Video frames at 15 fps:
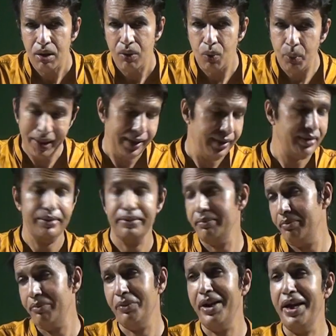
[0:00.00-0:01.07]
Well,
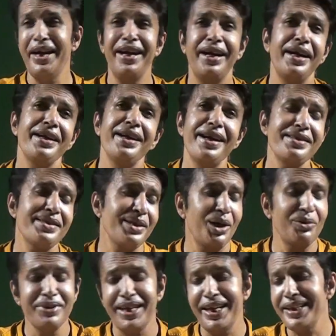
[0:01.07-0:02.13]
I
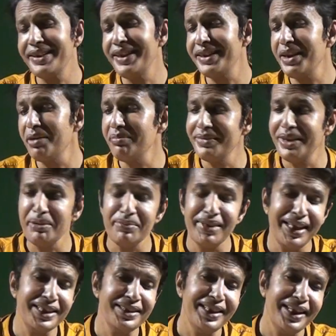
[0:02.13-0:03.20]
sound like that. I'm
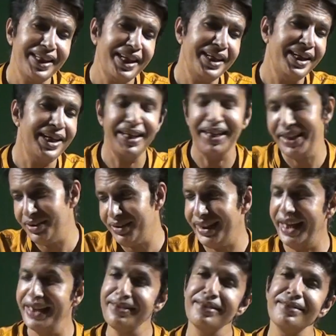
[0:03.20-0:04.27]
lecturing. I don't
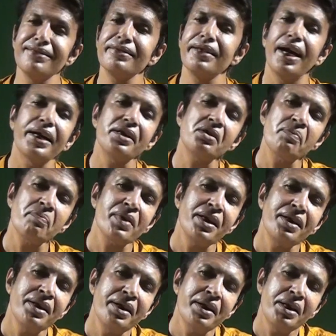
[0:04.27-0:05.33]
like to do that.
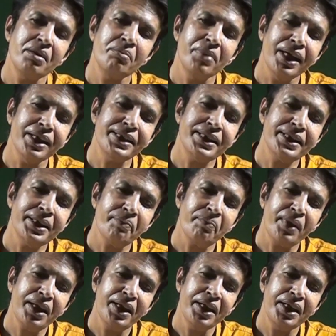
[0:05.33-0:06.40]
But
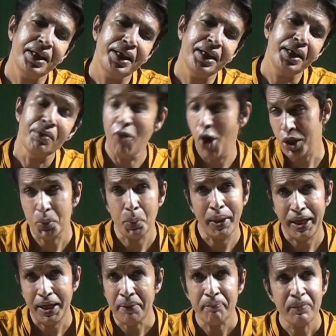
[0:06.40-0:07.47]

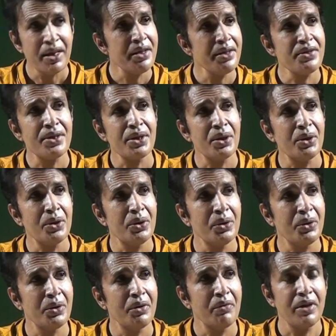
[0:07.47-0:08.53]
Walkway,
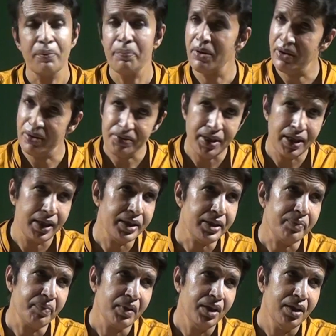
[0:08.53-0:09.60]
so we are producing
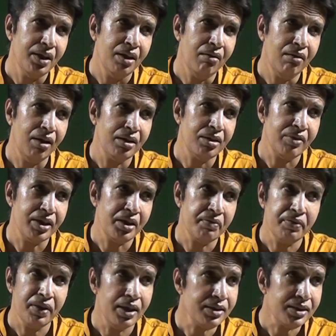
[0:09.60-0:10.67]
it on
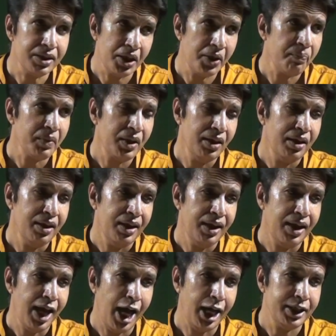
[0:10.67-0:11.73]
21st.
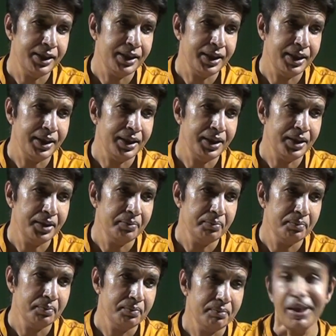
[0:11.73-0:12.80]
And
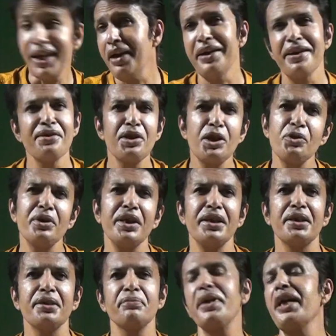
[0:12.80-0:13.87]
yeah, see you there.
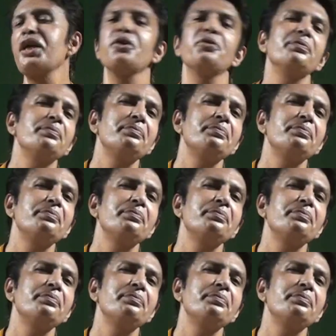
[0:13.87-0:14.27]
Thank you.